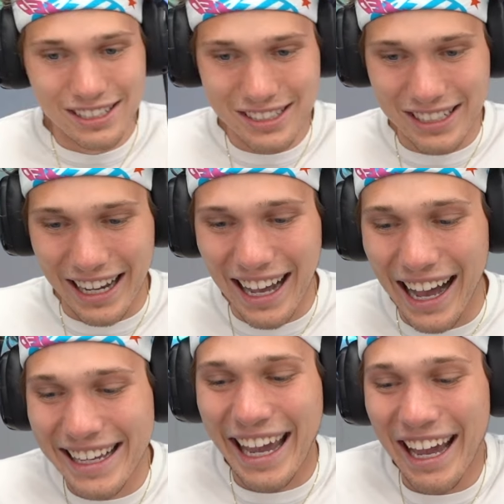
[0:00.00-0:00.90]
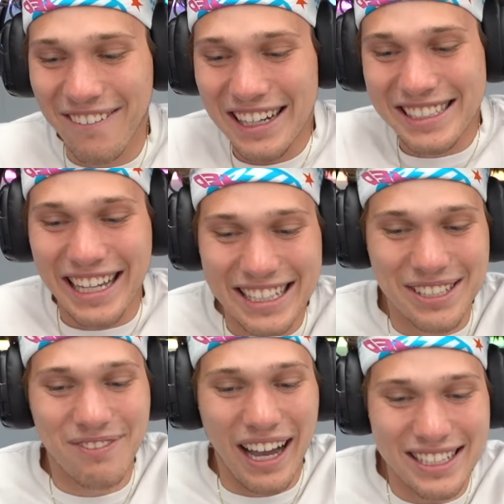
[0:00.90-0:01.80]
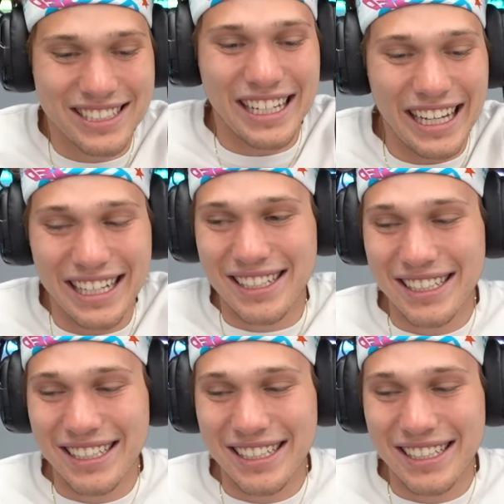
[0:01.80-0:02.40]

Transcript: He's like, I can't wait to get to my seat.